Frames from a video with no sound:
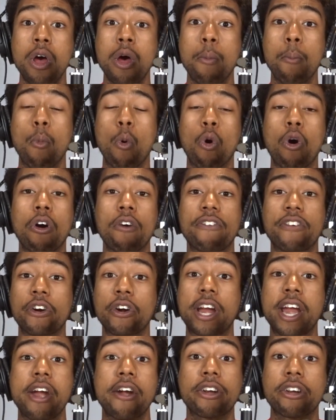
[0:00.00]
More of
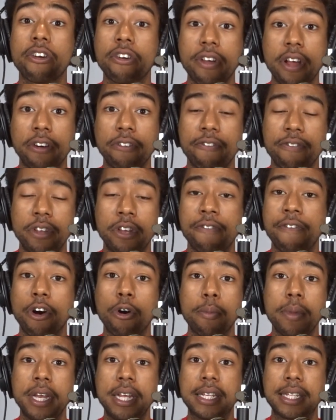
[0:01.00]
her character
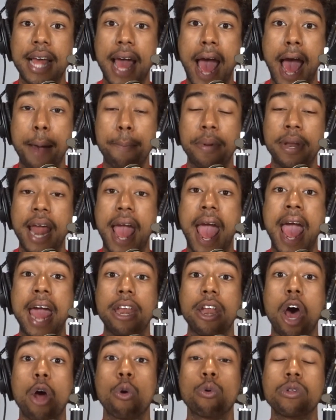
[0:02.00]
development needs to happen.
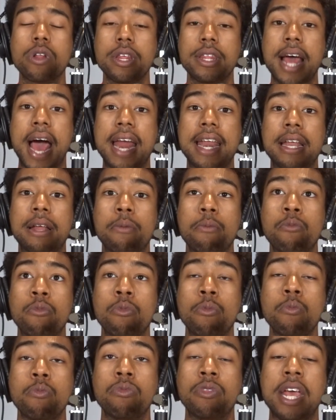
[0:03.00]
And not only that,
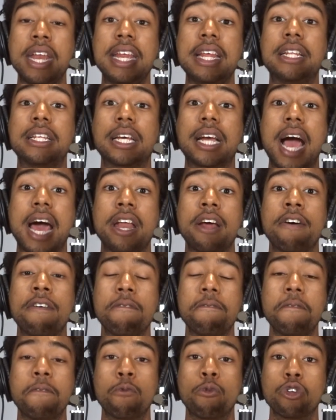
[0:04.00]
they need to kind of
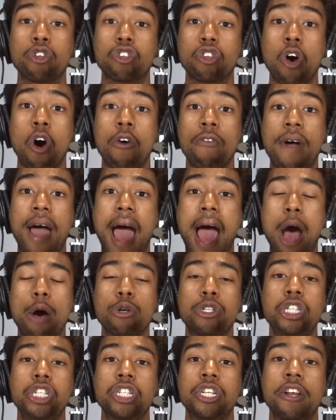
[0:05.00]
resolve how
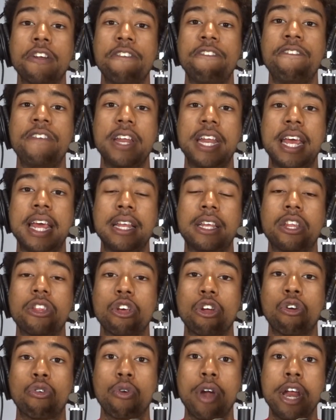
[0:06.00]
she's going to fit into
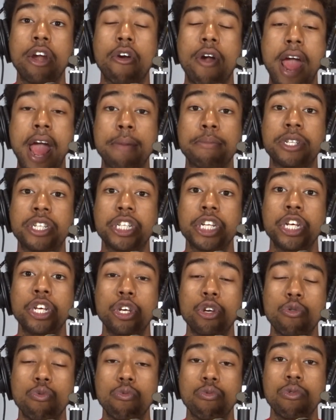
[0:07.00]
the greater
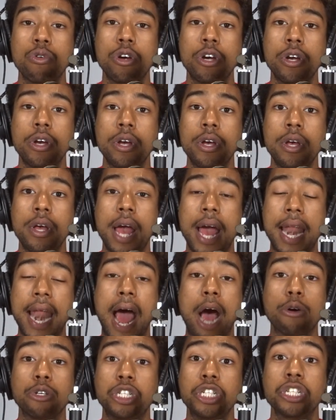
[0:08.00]
MCU and
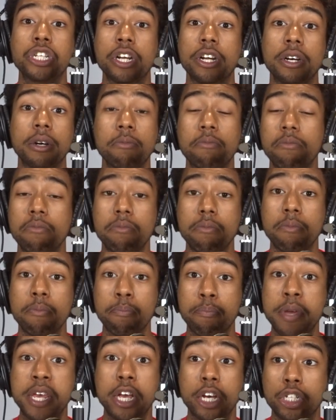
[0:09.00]
how she's going to
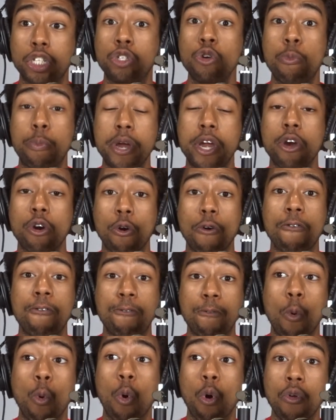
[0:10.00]
be a superhero
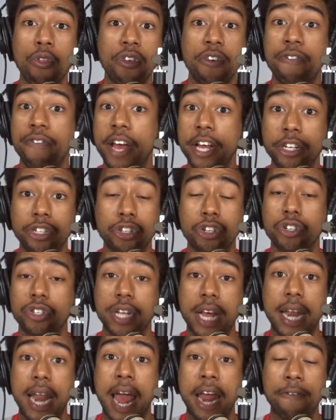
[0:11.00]
for the Avengers
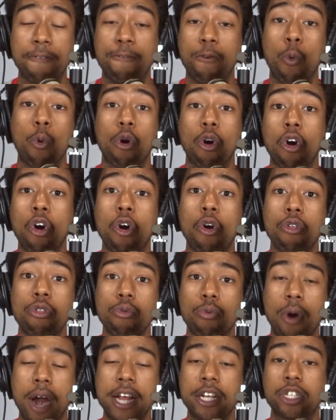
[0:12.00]
and for
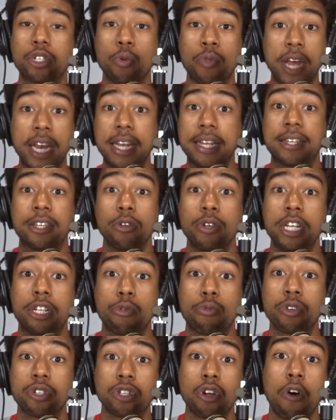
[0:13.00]
Earth, right? So they still need
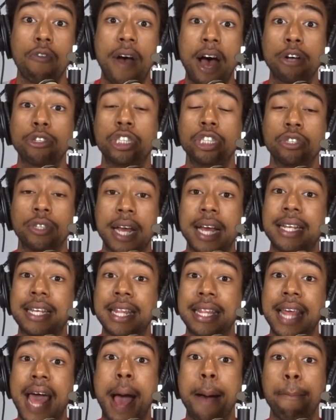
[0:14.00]
to resolve how she'll get
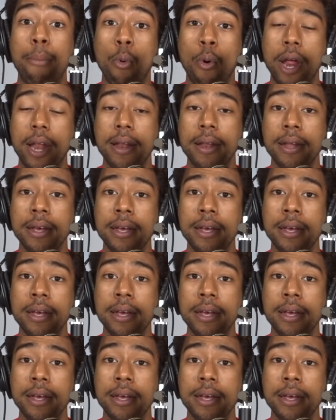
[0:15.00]
to that point.